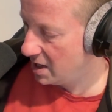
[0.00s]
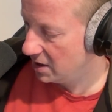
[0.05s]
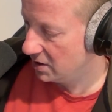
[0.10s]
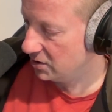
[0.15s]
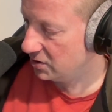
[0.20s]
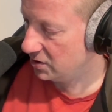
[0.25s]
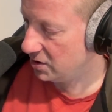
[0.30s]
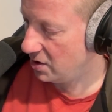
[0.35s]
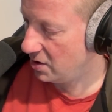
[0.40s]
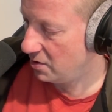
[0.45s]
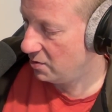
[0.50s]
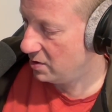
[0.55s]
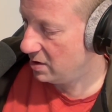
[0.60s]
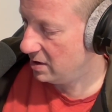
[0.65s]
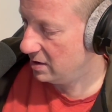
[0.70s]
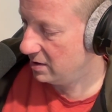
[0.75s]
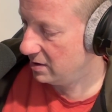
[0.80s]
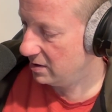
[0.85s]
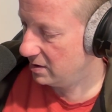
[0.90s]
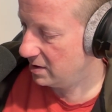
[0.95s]
So
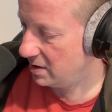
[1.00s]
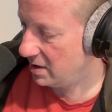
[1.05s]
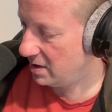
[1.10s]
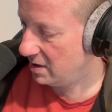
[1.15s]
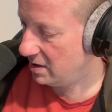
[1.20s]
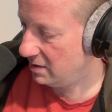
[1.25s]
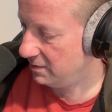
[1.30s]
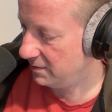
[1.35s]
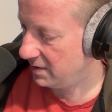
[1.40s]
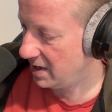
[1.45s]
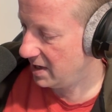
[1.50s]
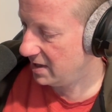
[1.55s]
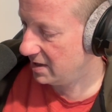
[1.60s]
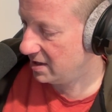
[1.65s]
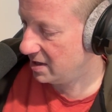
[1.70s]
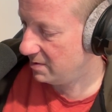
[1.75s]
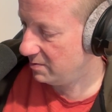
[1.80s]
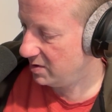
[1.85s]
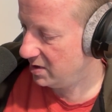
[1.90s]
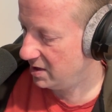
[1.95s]
if I
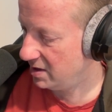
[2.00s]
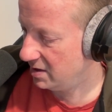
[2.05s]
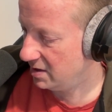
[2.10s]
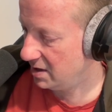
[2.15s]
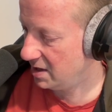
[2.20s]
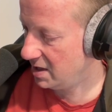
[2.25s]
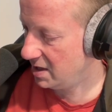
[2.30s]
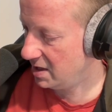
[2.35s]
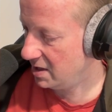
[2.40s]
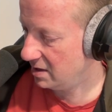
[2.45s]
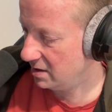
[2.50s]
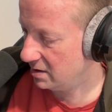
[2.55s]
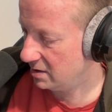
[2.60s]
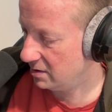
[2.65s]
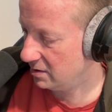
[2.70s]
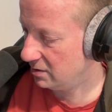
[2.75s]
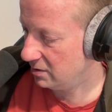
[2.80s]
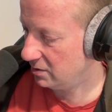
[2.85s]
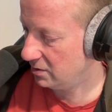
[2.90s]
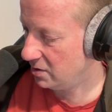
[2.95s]
come in and
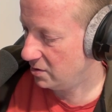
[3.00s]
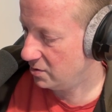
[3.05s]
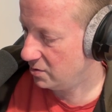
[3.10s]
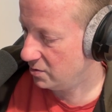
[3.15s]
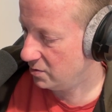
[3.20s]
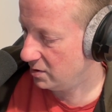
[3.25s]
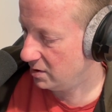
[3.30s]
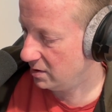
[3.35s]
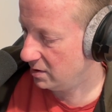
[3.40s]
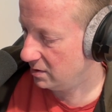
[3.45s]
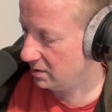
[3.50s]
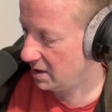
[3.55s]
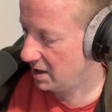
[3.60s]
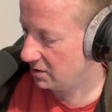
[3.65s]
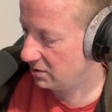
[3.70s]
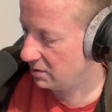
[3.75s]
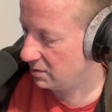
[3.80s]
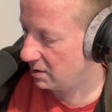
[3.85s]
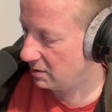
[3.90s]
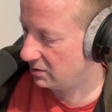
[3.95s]
load,
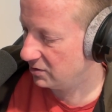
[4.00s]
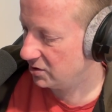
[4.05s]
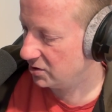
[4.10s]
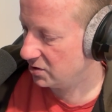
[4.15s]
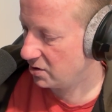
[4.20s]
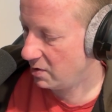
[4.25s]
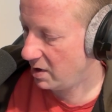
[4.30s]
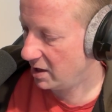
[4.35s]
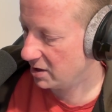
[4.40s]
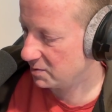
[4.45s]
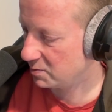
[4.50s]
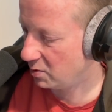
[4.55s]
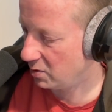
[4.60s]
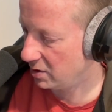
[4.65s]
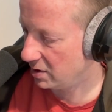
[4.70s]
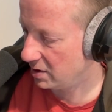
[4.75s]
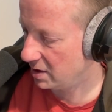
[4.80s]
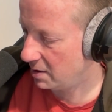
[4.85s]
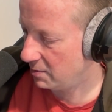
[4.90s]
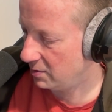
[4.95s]
actually, let's just go export
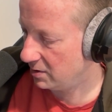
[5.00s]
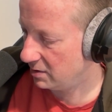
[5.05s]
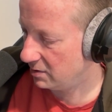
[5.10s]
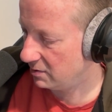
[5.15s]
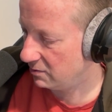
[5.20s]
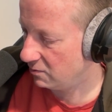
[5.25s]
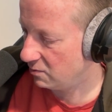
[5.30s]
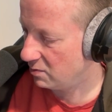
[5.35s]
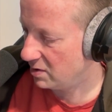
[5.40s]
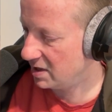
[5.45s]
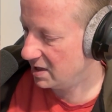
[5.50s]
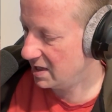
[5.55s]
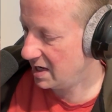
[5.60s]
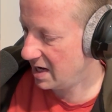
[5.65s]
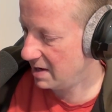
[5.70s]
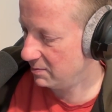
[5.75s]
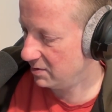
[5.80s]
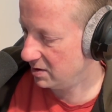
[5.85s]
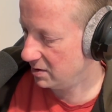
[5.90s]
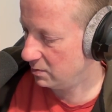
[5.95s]
it. I want to
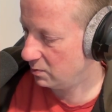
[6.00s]
rename it.